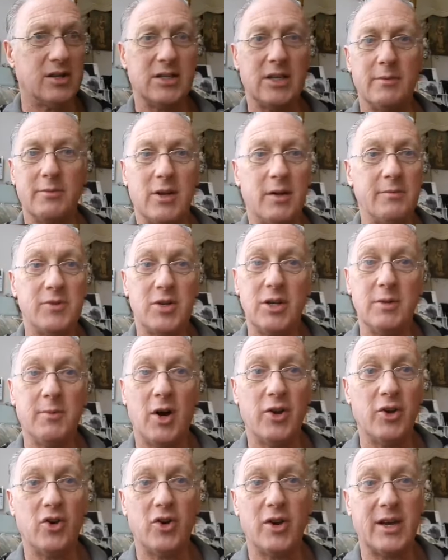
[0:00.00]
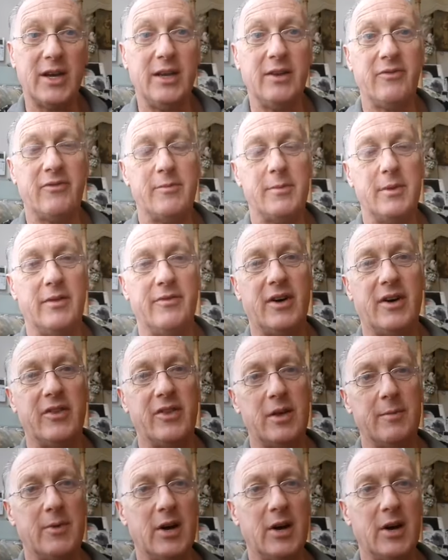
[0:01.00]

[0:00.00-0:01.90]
sometimes you might not get it from your father.